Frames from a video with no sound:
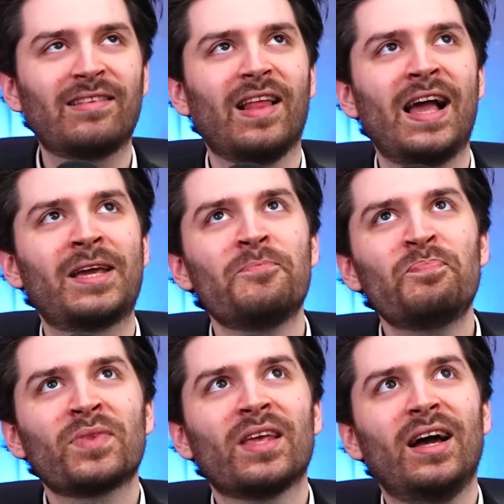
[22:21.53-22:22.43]
Like,
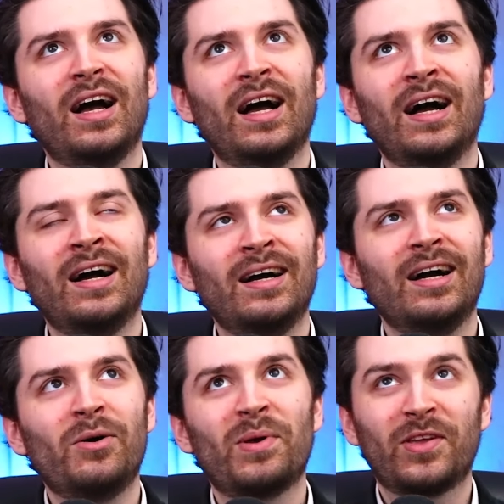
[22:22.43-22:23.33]
with the